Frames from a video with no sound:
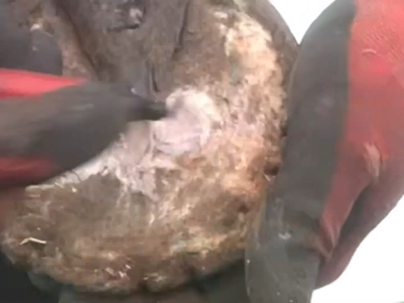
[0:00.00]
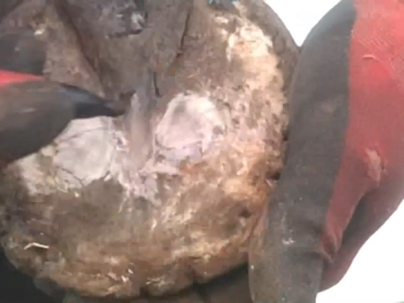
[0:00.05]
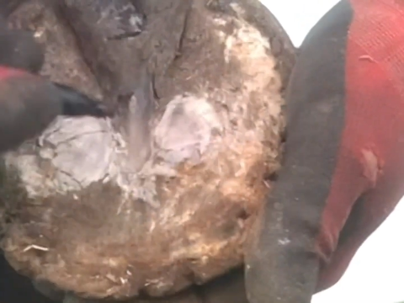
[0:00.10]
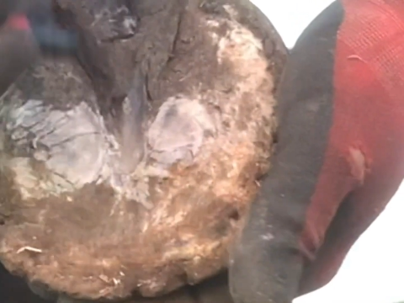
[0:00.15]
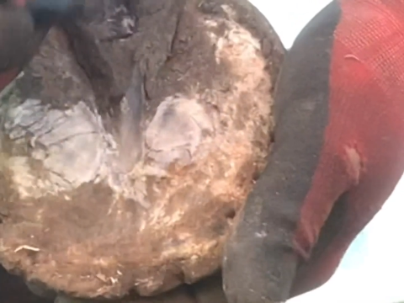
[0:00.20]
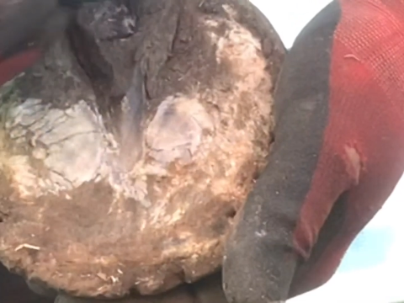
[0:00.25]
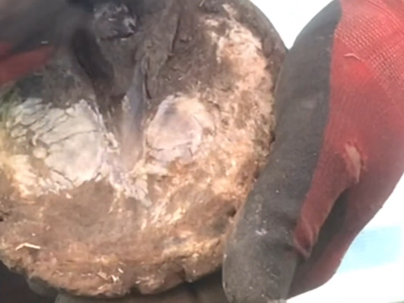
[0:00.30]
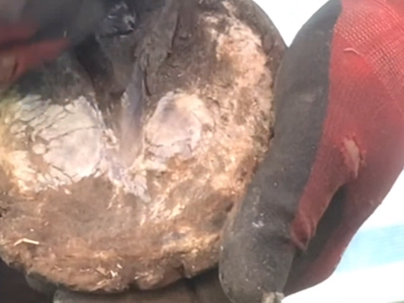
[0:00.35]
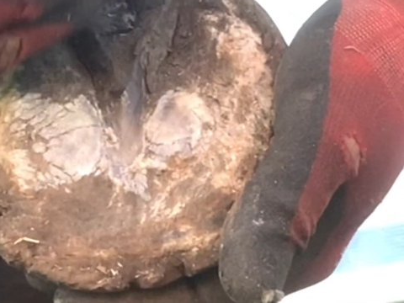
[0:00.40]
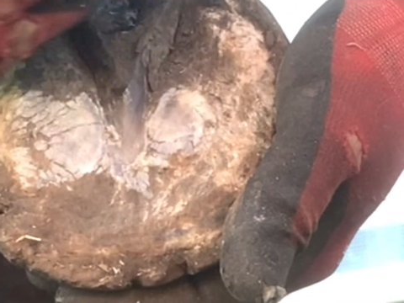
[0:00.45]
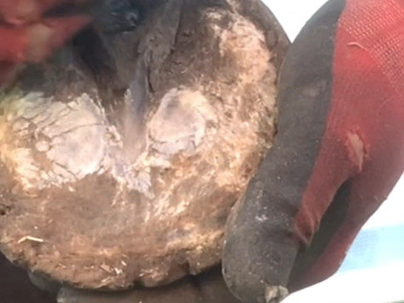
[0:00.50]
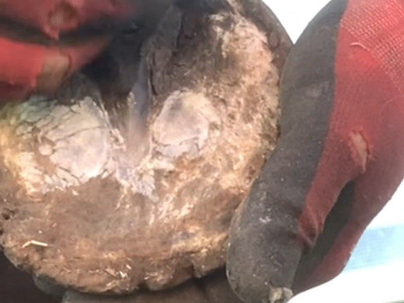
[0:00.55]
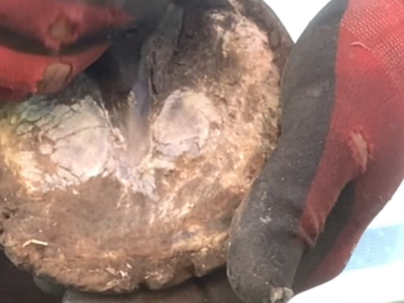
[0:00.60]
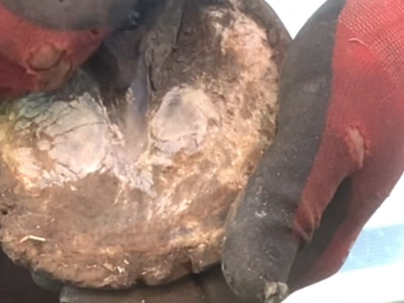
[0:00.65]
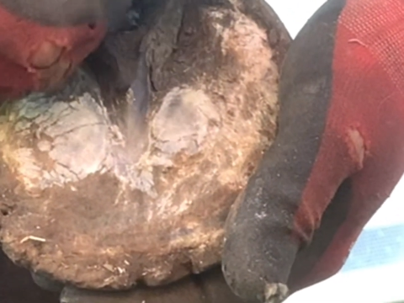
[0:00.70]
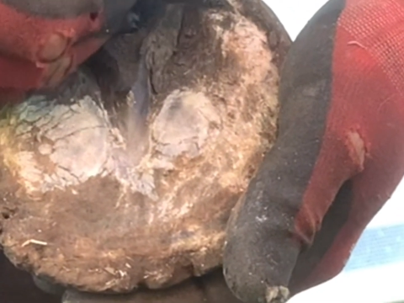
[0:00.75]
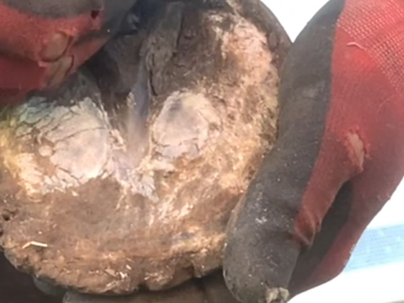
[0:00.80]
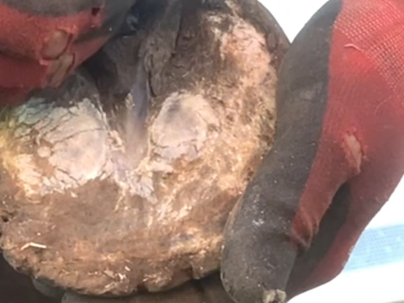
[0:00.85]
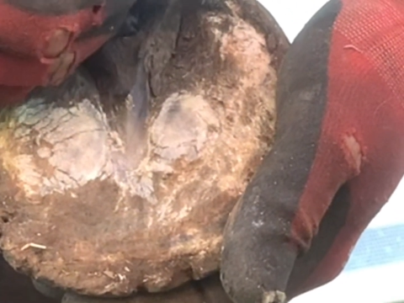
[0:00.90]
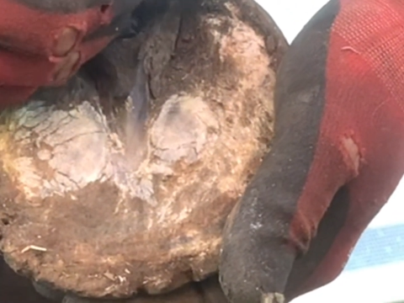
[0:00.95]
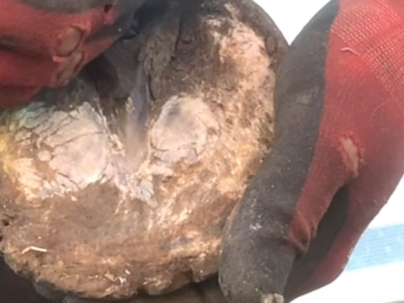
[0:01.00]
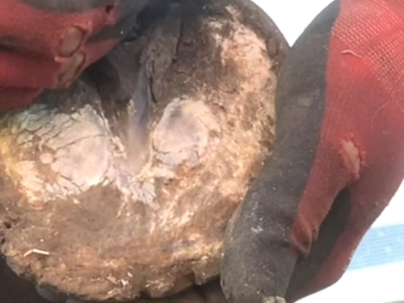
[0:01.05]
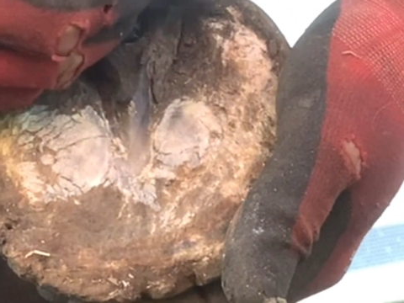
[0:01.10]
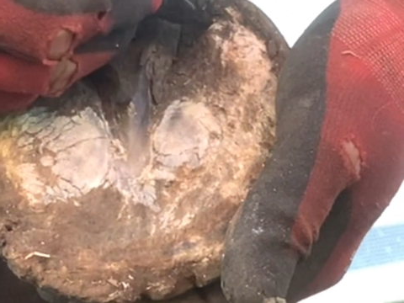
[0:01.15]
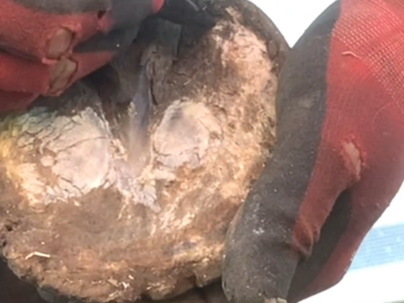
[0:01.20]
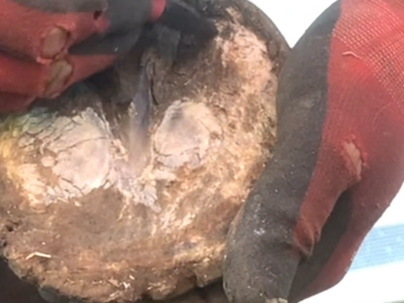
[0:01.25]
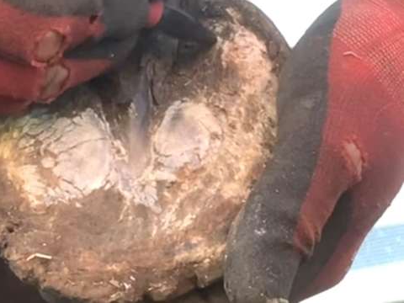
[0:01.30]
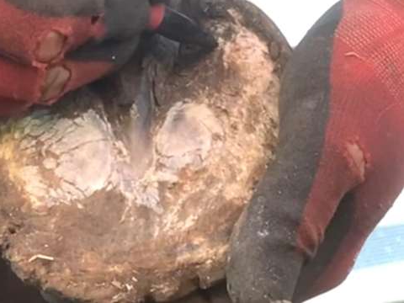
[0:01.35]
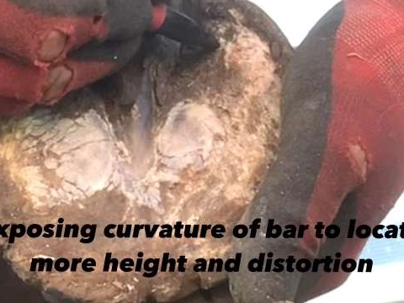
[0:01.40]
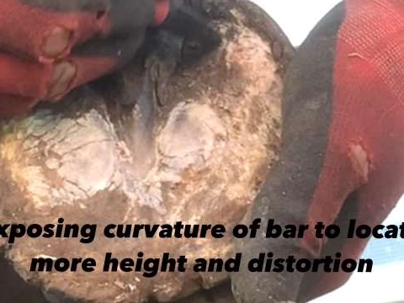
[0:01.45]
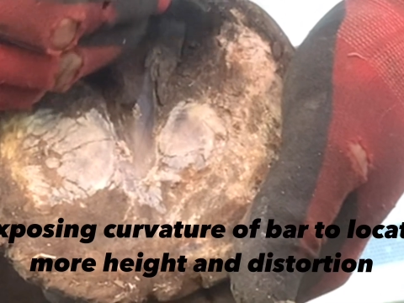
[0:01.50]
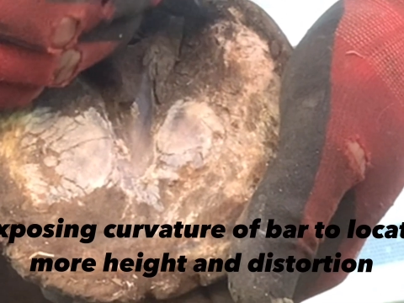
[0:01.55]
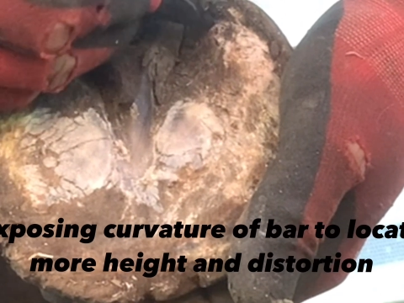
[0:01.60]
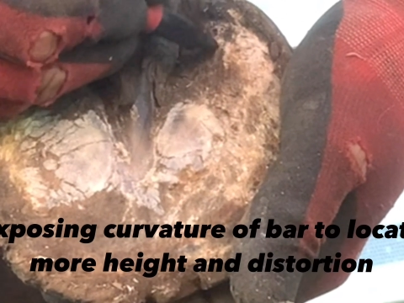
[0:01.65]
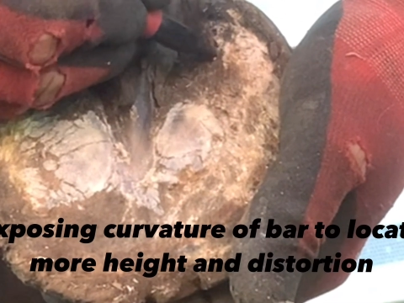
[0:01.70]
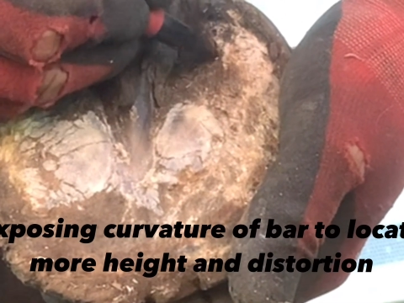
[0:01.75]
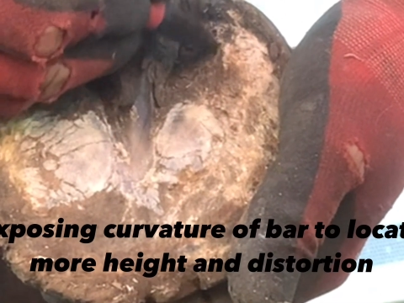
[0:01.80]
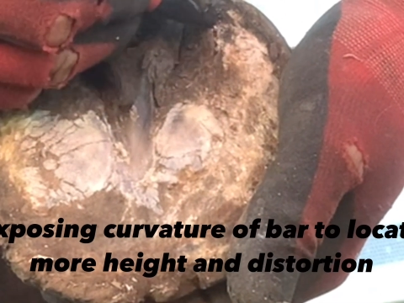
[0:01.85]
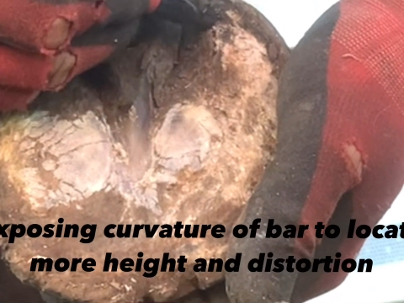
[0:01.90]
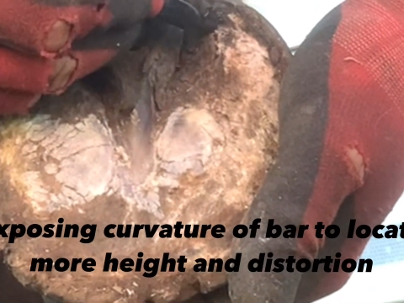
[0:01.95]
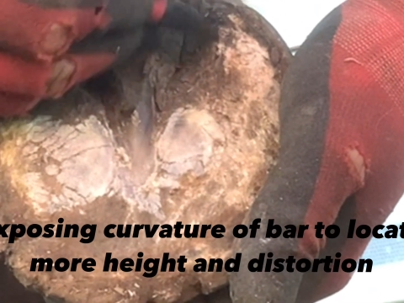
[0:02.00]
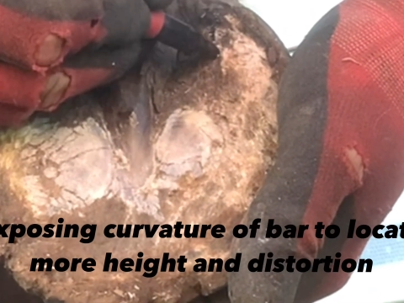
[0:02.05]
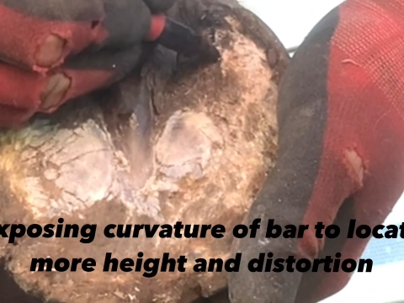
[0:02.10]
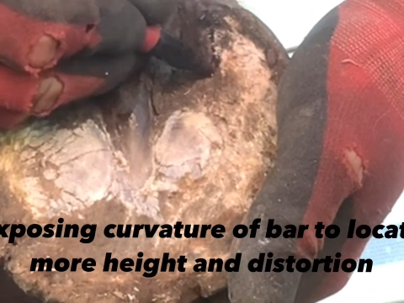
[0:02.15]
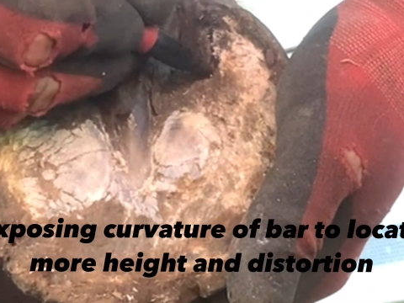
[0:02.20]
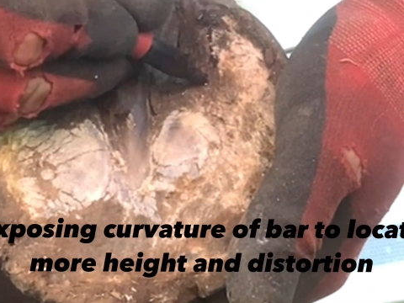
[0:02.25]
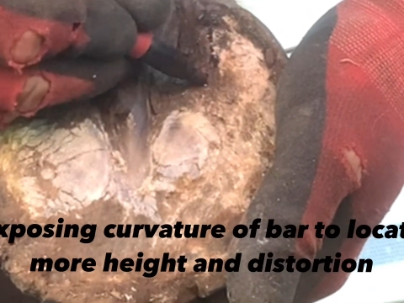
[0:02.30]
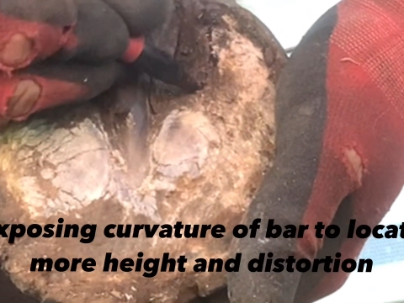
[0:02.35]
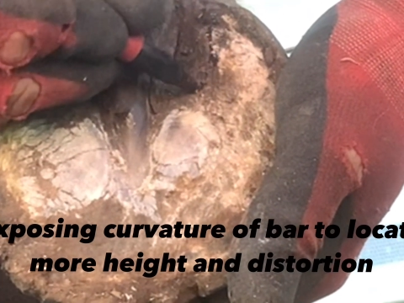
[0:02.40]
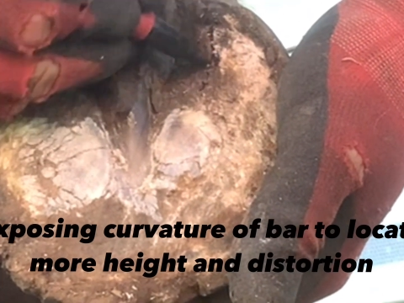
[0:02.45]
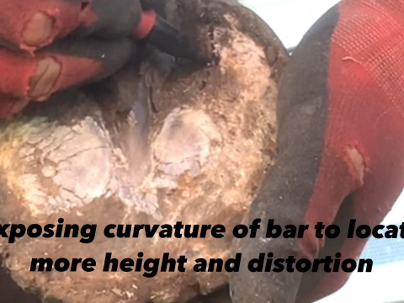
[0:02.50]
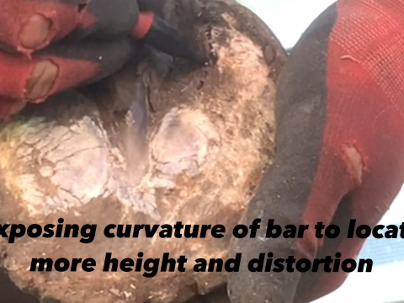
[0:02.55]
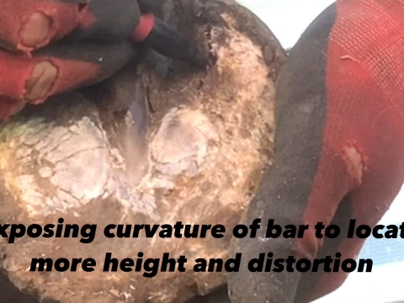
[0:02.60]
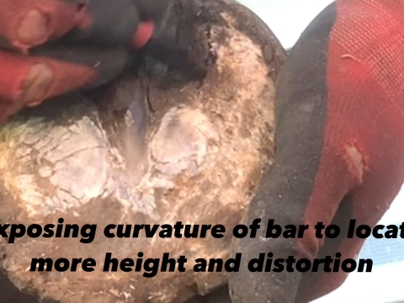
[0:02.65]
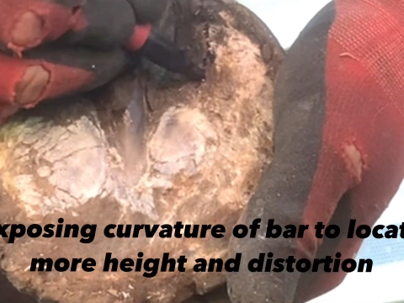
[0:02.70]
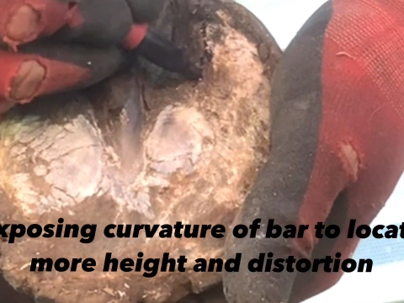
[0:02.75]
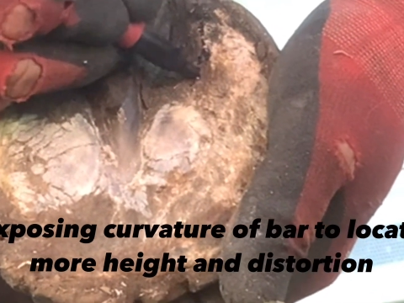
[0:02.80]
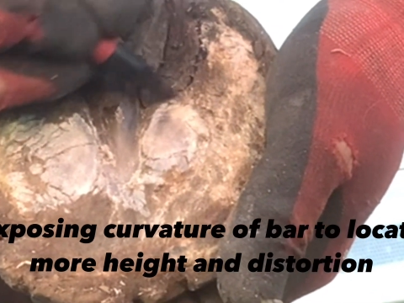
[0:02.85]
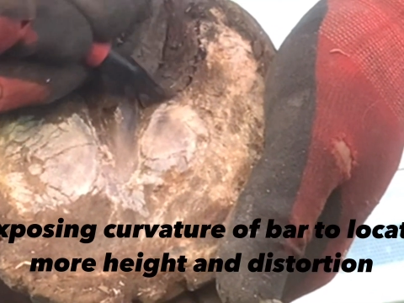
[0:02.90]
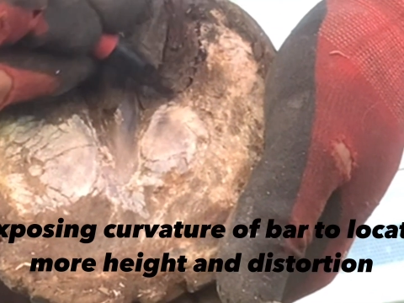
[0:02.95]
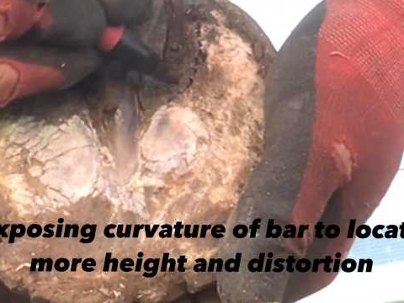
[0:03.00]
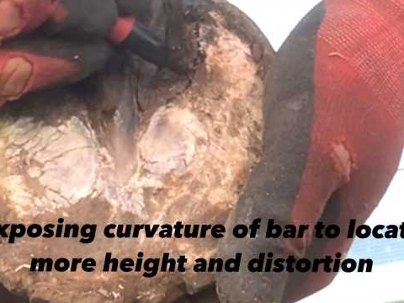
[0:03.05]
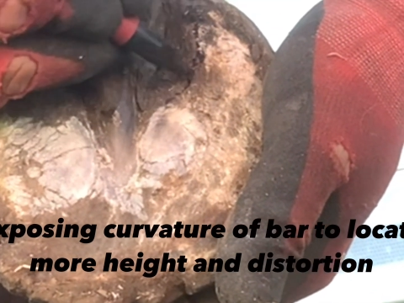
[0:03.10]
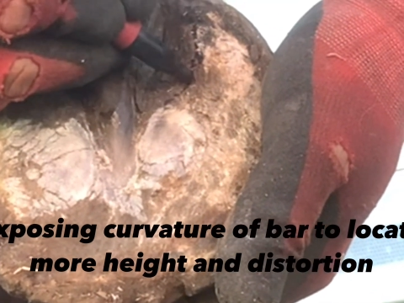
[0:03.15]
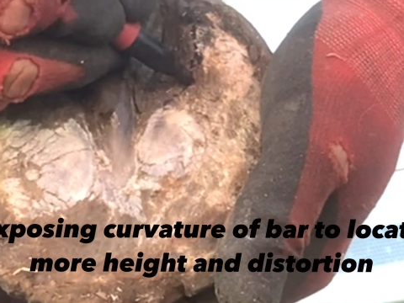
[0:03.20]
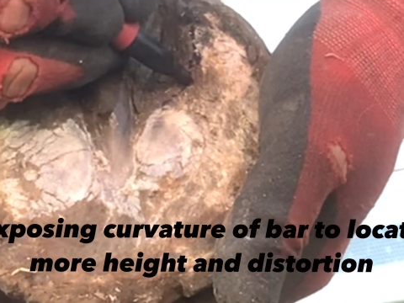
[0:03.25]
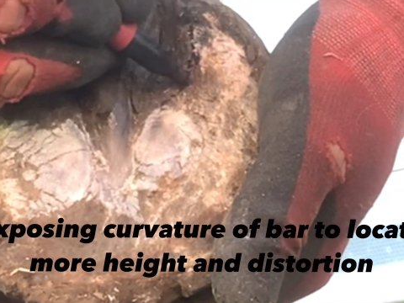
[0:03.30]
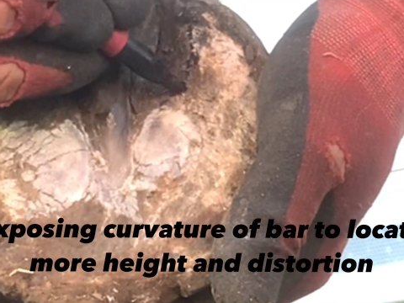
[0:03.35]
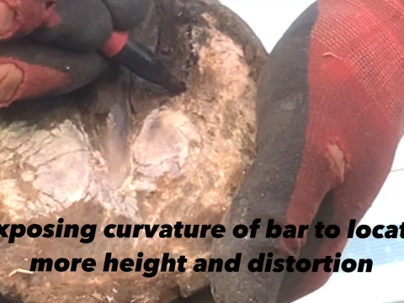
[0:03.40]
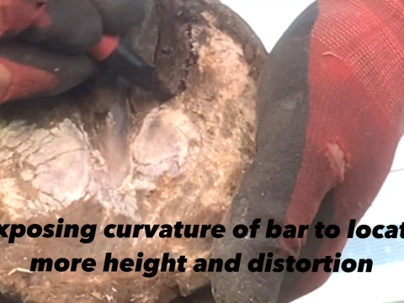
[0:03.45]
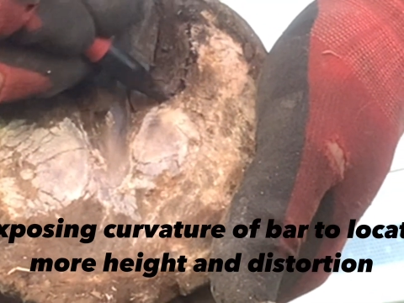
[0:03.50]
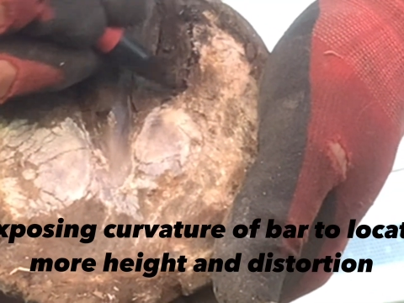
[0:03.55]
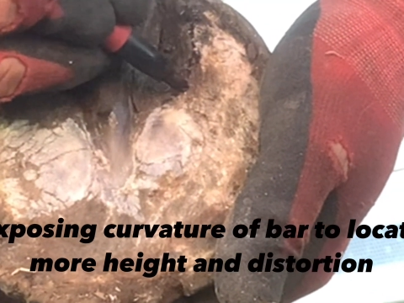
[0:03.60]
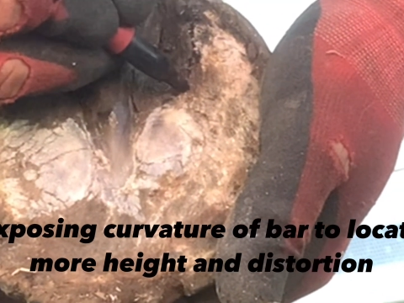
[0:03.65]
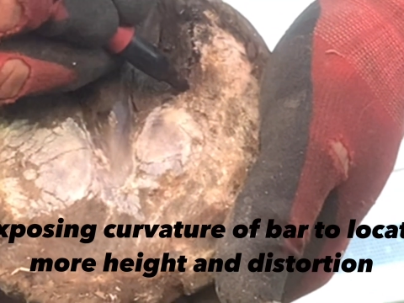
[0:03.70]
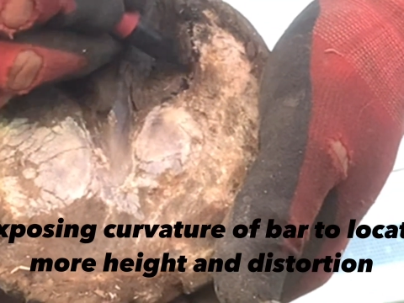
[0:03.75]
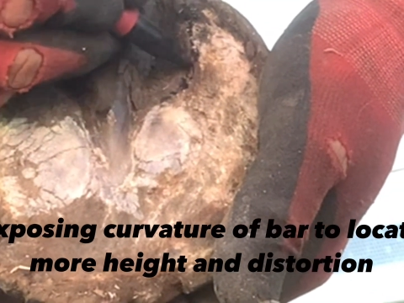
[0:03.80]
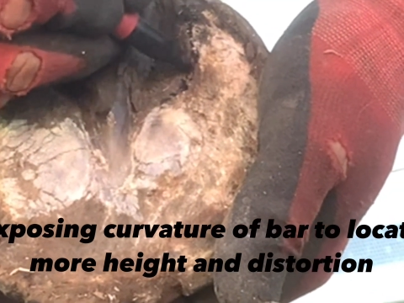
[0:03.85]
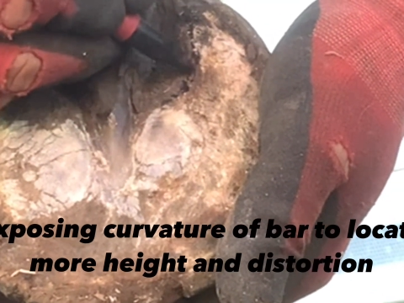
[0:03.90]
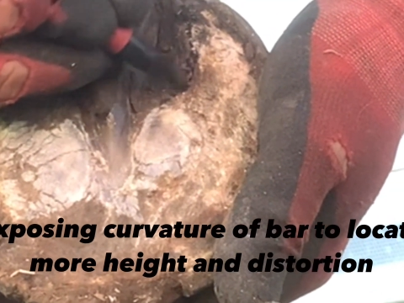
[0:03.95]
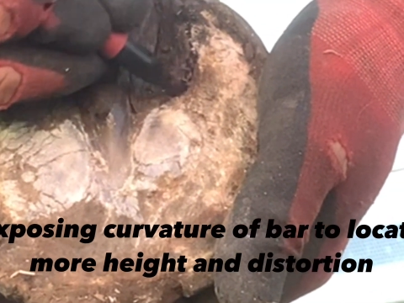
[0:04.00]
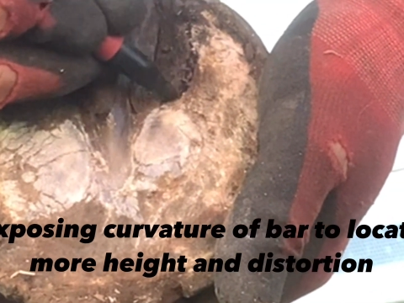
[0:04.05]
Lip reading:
Nobody's mouth can be seen.